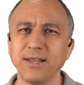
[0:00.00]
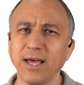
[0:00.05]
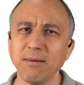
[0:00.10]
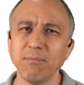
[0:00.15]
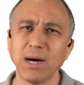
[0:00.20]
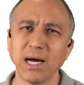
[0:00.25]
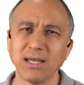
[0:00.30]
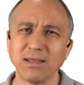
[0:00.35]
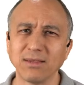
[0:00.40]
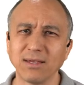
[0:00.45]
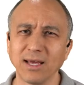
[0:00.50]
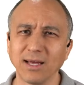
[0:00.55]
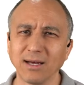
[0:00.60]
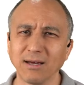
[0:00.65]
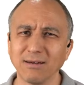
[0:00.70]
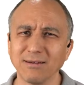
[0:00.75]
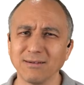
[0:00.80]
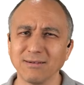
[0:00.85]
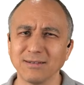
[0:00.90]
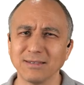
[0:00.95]
They might
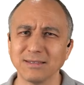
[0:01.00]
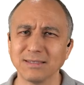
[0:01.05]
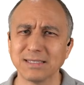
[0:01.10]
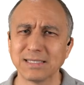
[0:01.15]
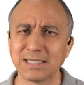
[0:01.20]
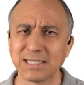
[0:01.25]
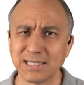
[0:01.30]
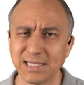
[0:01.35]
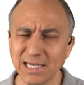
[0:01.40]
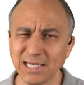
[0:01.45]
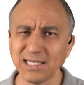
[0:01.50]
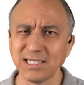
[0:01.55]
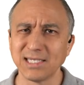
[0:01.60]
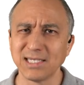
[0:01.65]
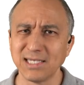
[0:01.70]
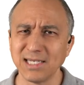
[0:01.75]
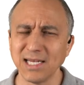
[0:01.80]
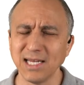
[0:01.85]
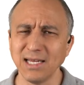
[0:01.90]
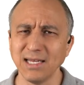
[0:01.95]
think,
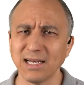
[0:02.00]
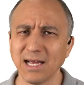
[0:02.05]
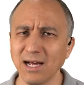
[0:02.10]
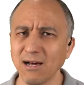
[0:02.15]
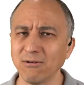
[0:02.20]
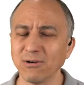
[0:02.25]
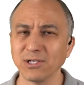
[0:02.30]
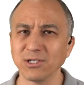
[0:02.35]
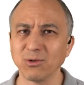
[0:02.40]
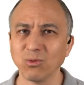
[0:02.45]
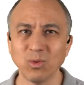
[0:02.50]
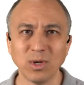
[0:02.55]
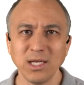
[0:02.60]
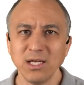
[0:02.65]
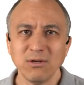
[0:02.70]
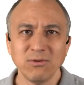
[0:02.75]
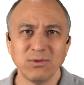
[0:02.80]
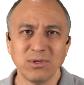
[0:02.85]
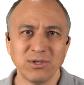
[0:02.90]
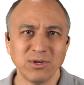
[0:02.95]
16 hours?
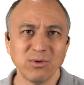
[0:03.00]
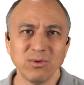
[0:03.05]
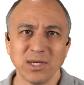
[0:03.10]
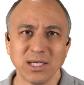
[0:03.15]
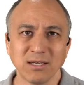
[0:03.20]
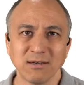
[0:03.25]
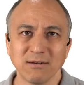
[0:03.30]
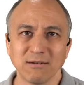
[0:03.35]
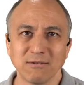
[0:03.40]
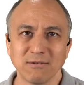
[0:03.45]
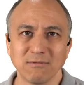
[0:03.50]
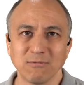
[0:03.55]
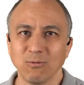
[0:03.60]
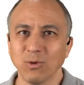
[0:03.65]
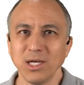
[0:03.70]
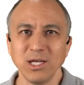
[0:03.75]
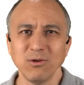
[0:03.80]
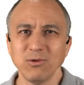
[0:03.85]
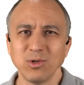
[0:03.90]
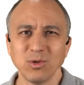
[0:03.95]
What are you doing?
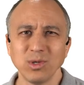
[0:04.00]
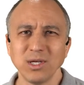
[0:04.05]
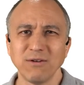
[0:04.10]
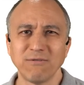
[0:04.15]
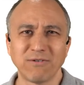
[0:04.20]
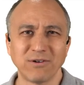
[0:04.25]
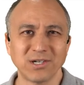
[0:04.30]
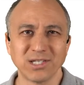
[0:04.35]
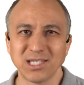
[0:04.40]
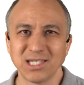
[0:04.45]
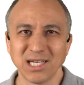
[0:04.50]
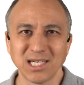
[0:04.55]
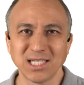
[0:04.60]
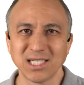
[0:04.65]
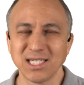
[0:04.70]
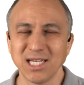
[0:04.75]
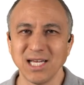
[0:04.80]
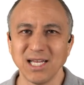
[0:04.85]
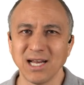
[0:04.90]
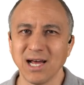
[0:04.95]
What are you doing for
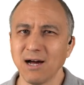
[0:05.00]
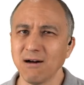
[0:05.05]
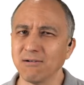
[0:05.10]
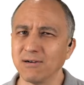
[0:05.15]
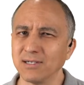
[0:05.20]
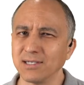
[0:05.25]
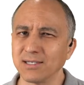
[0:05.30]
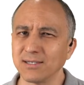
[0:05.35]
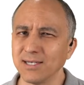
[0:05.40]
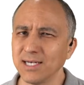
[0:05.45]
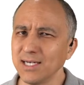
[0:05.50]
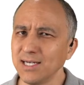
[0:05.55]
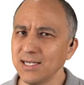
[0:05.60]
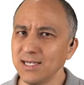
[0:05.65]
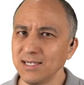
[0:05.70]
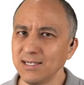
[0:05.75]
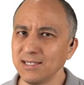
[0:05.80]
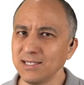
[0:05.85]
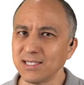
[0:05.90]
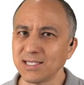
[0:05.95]
16 hours?
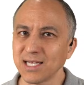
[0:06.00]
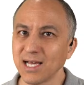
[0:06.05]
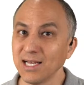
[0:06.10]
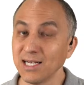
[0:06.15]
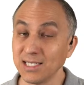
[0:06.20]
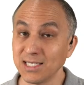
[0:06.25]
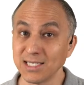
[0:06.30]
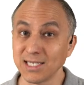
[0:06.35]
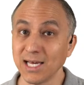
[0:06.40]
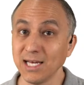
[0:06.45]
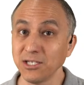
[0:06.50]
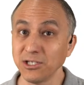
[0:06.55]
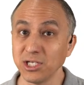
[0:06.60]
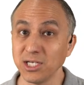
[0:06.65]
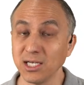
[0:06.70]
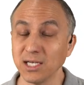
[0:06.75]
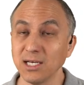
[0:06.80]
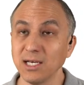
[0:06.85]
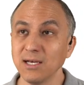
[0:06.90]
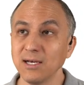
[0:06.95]
It's kind of
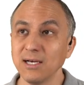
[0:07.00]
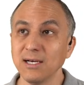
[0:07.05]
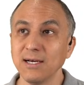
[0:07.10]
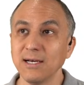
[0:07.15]
sketchy.